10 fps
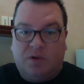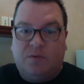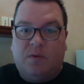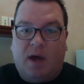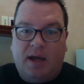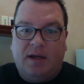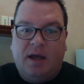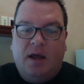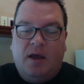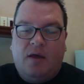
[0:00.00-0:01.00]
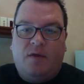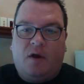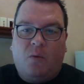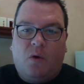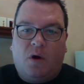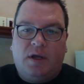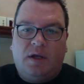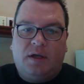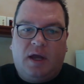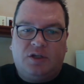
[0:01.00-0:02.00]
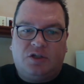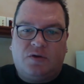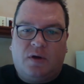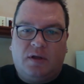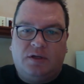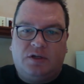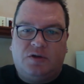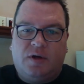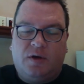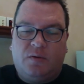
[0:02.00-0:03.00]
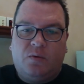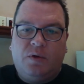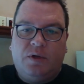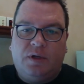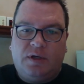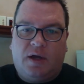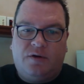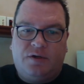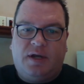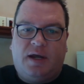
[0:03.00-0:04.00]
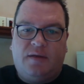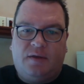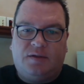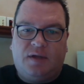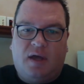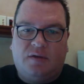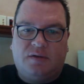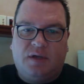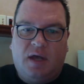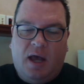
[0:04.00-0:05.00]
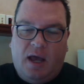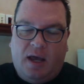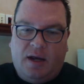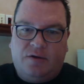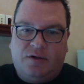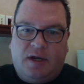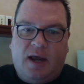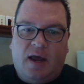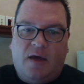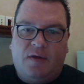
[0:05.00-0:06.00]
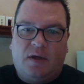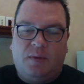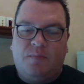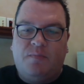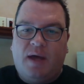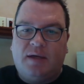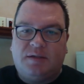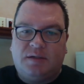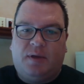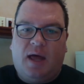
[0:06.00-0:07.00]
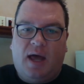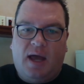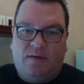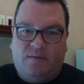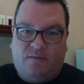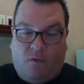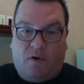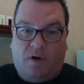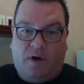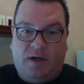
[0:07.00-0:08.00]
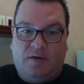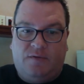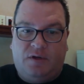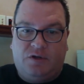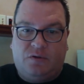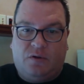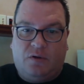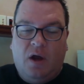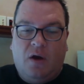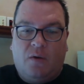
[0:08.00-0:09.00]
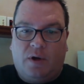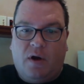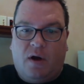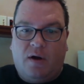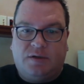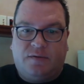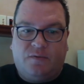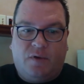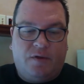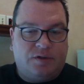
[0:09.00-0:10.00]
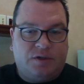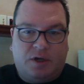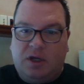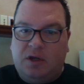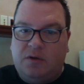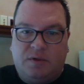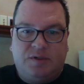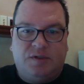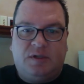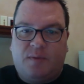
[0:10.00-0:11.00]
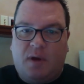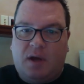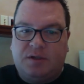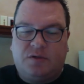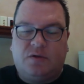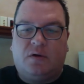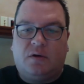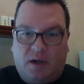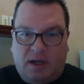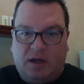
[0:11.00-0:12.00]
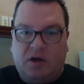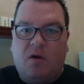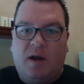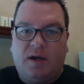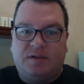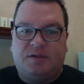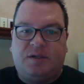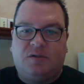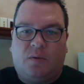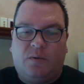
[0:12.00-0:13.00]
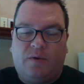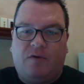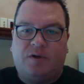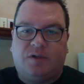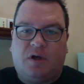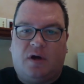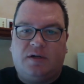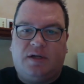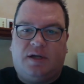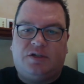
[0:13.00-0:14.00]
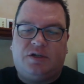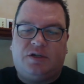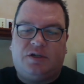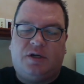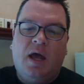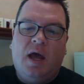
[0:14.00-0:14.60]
worldwide that are working and struggling to try to really understand these cells and understand how they can be best applied for an individual, regardless of whether it's an acute disease process or, again, chronic disease where we focus our attention.